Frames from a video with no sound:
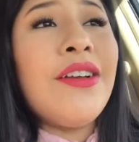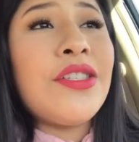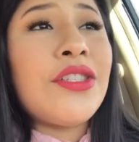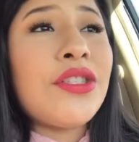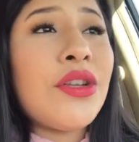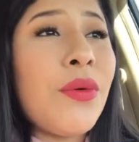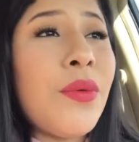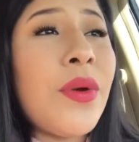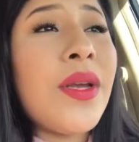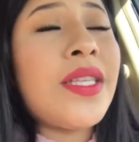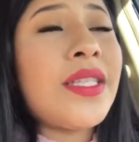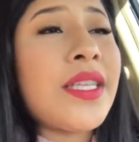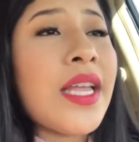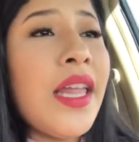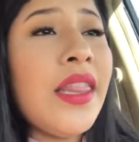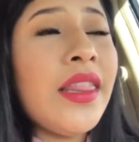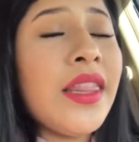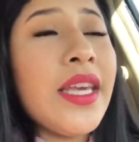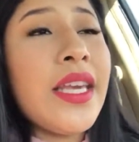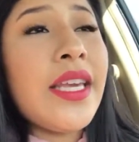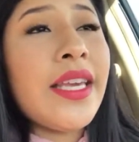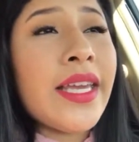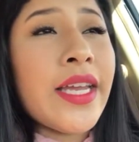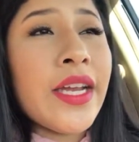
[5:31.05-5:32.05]
So we
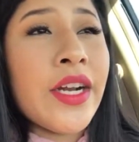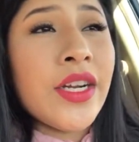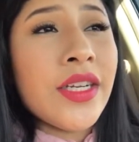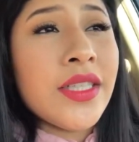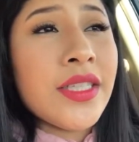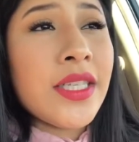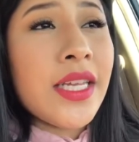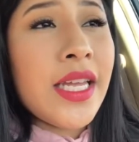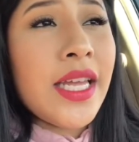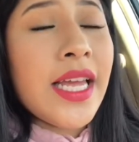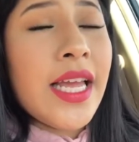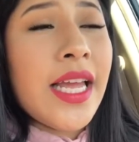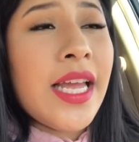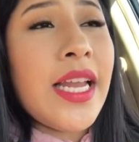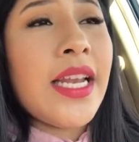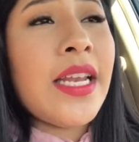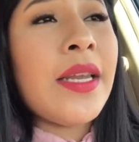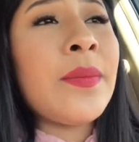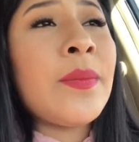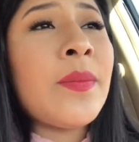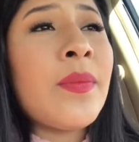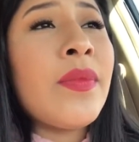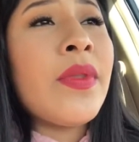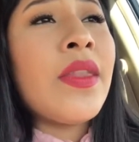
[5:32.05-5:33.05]
sent the years
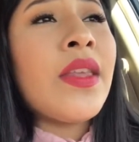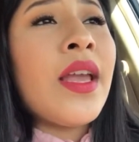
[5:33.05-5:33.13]
in